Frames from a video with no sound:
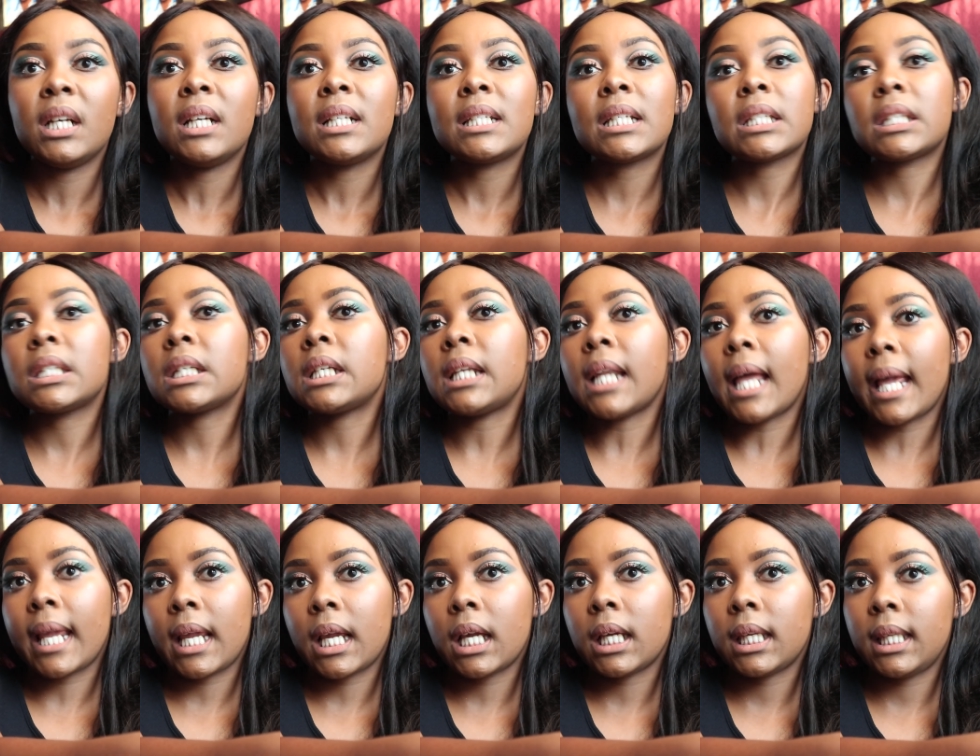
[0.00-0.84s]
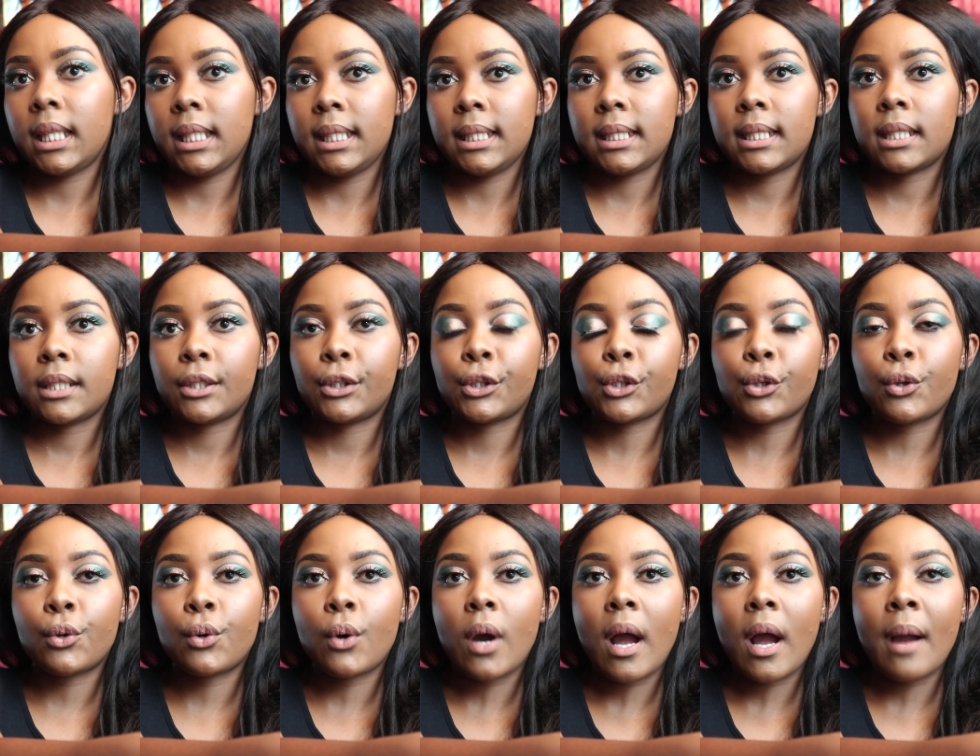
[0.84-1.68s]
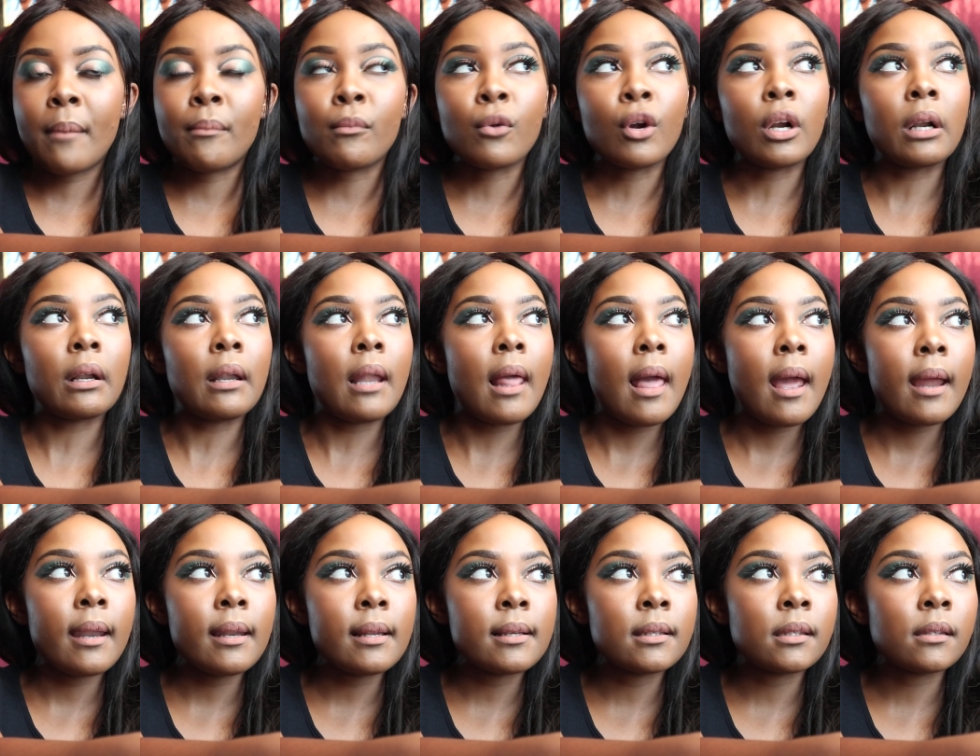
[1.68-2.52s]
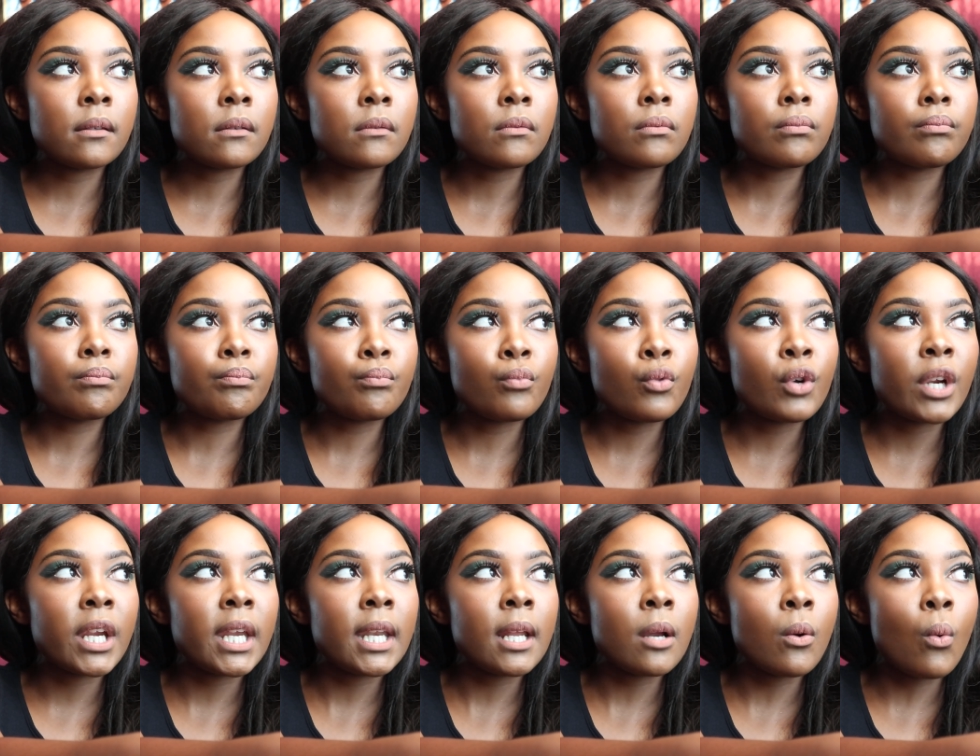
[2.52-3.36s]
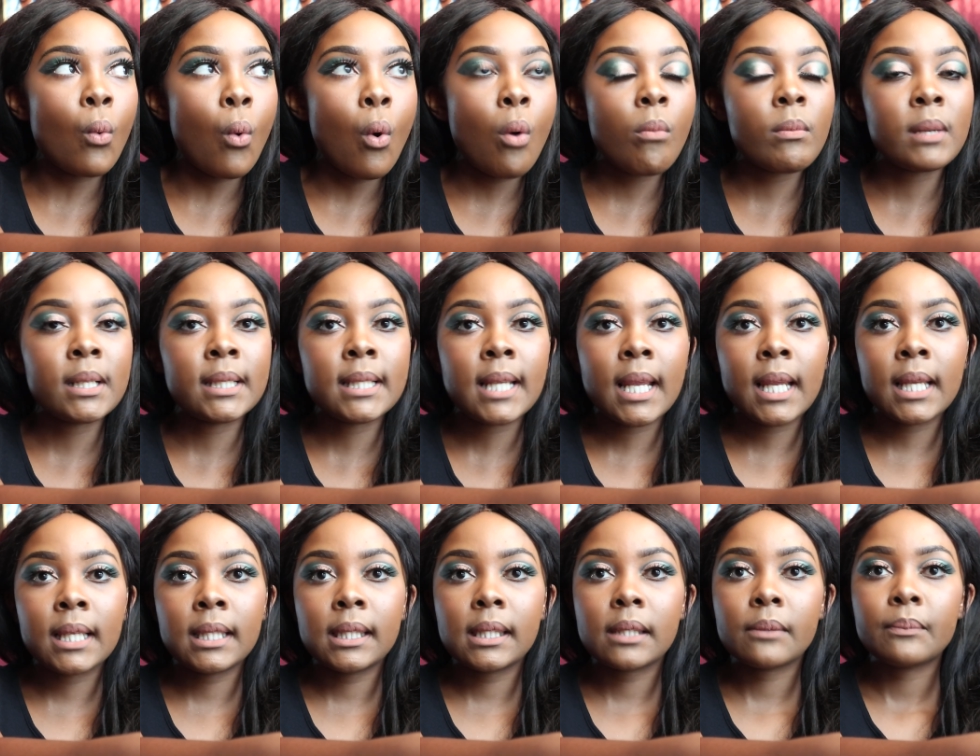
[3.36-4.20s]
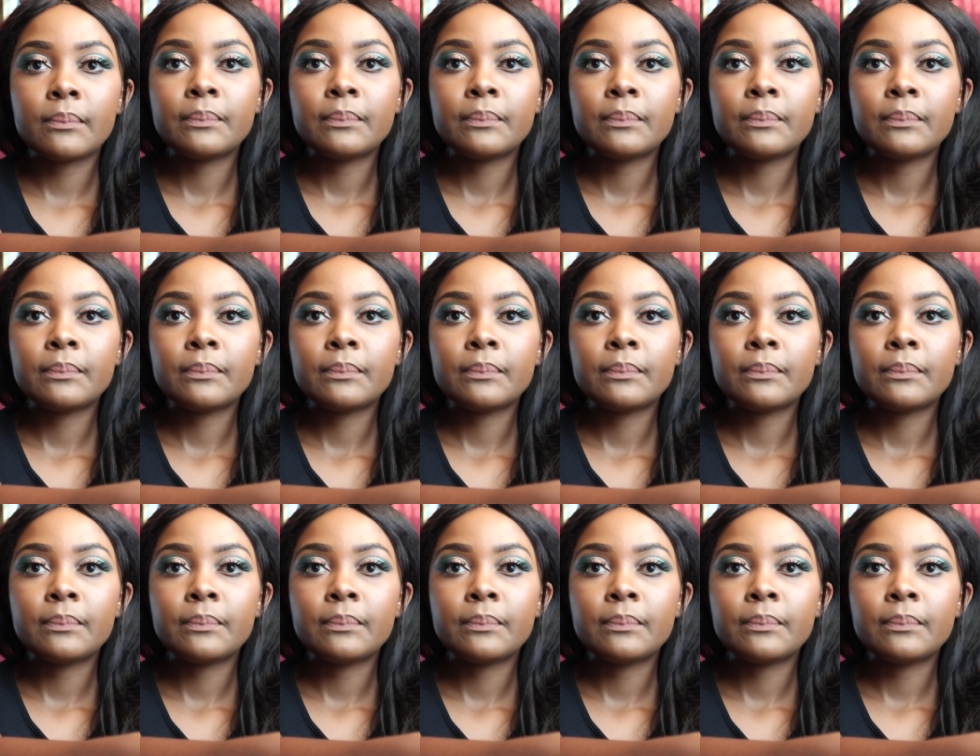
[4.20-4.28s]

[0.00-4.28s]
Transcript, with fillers: doesn't like heat so i'm glad it's we're getting warmer days